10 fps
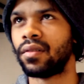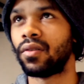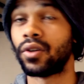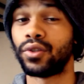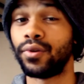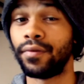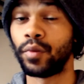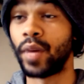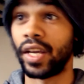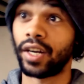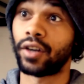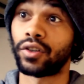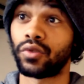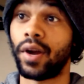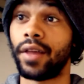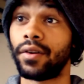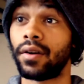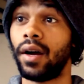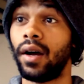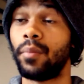or two of the main characters rather,
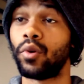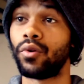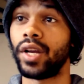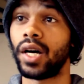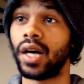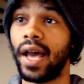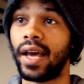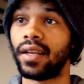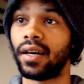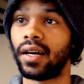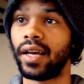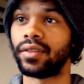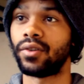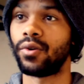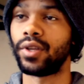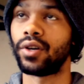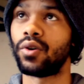Maria and Antonio,